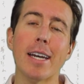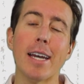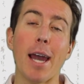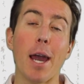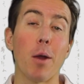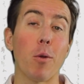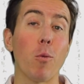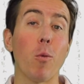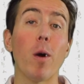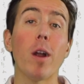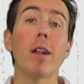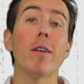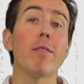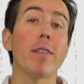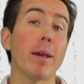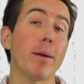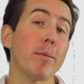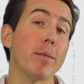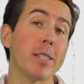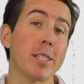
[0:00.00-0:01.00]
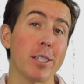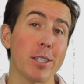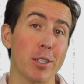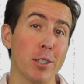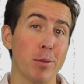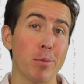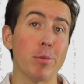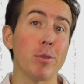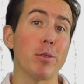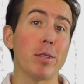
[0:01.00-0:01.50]
And one of them is a
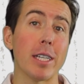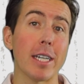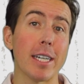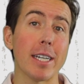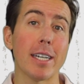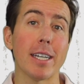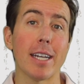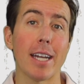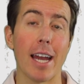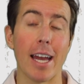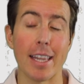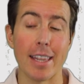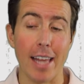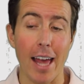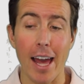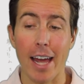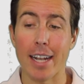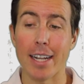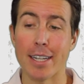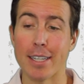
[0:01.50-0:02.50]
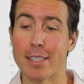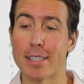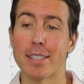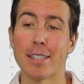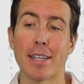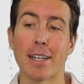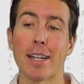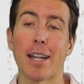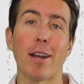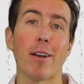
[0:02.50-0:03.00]
smoothie. And that
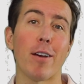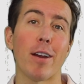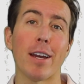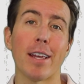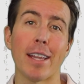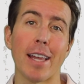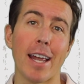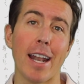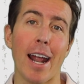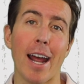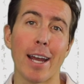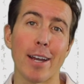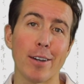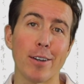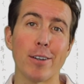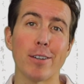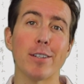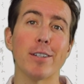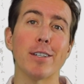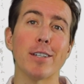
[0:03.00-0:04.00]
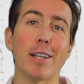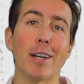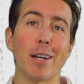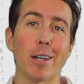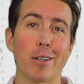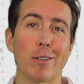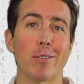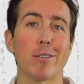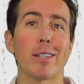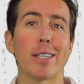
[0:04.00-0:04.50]
is an area that I couldn't
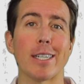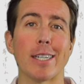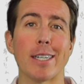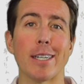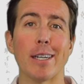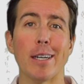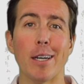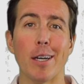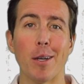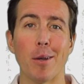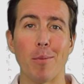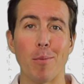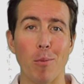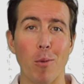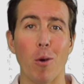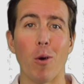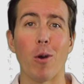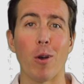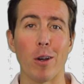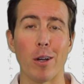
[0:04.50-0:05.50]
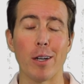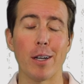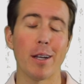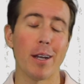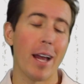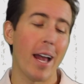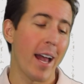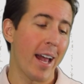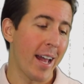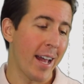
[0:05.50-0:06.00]
agree more.
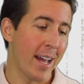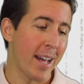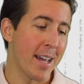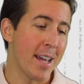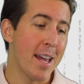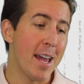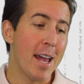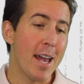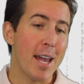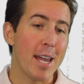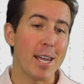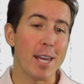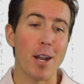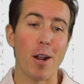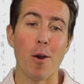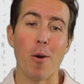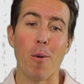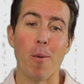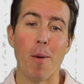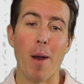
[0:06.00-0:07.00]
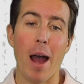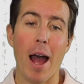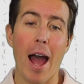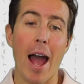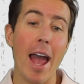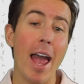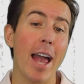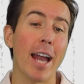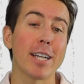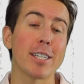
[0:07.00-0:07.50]
I
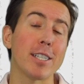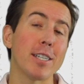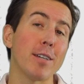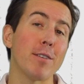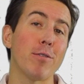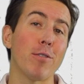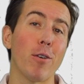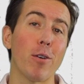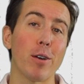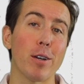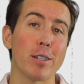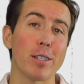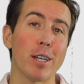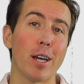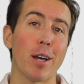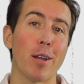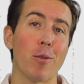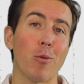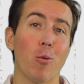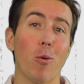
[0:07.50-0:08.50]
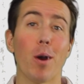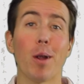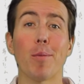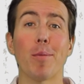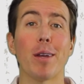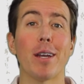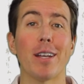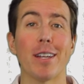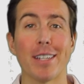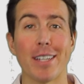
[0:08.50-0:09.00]
actually focus on 1
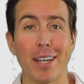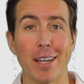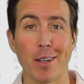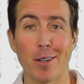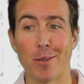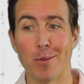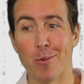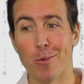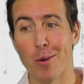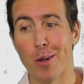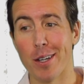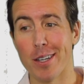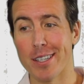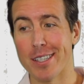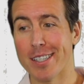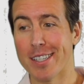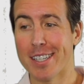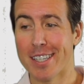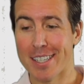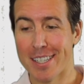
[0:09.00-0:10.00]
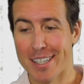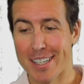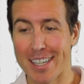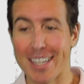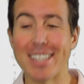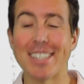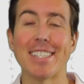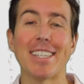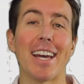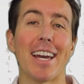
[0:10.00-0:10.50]
meal a day or 1
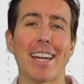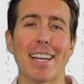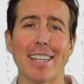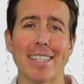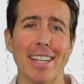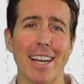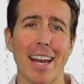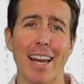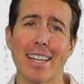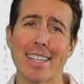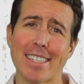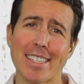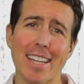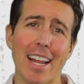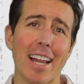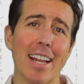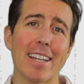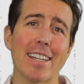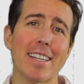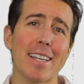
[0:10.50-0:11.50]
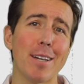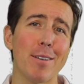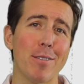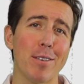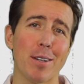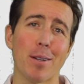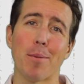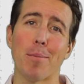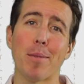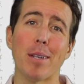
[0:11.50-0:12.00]
intake a day. It's not
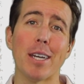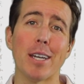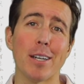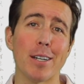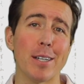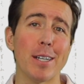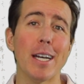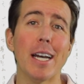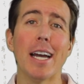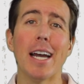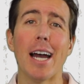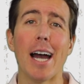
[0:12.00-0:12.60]
even a meal.